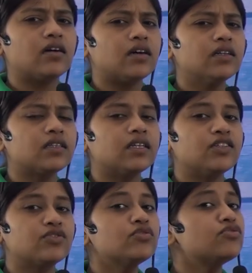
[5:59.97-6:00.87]
earth
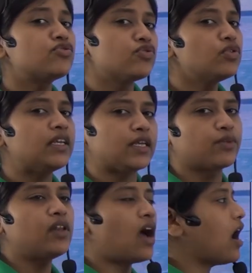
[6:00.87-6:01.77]
into two
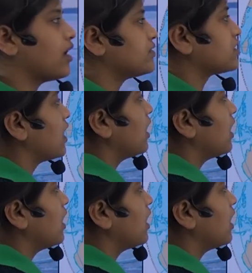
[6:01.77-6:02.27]
equal halves,